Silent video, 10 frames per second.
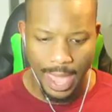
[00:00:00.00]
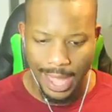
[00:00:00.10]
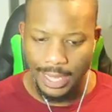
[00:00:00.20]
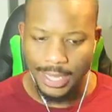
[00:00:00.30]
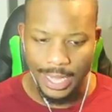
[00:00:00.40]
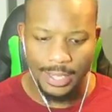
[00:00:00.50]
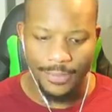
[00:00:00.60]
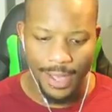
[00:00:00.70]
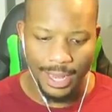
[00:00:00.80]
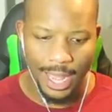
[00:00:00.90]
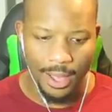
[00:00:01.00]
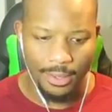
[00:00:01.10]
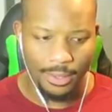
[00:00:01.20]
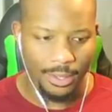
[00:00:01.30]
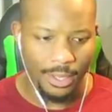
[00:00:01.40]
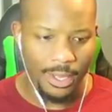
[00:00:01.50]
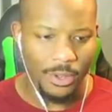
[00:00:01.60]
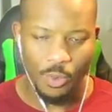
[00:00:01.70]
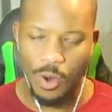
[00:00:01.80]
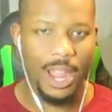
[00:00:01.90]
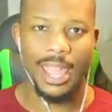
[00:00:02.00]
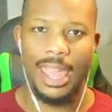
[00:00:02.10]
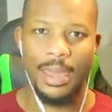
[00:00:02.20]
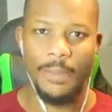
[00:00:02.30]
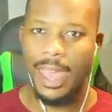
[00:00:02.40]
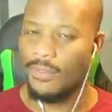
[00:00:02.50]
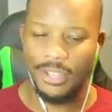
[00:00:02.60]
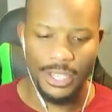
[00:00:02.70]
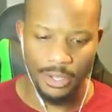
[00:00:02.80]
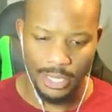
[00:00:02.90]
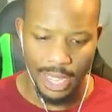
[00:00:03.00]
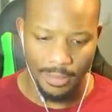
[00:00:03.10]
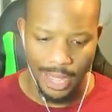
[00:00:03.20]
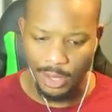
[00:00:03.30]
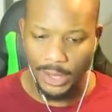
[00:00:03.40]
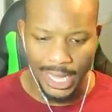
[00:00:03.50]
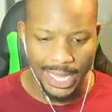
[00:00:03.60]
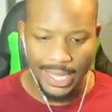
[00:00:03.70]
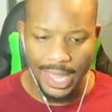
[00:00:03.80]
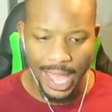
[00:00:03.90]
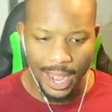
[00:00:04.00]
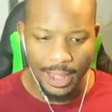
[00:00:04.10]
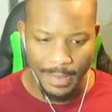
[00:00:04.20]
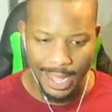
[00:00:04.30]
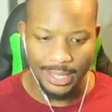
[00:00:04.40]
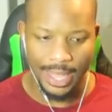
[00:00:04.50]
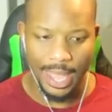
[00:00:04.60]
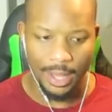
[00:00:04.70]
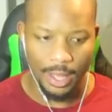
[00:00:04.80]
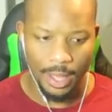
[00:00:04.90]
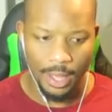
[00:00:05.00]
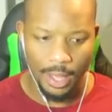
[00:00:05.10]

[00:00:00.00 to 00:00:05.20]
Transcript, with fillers: And he tends to find out where I am every single time. I don't think he's in the Iron Man skin.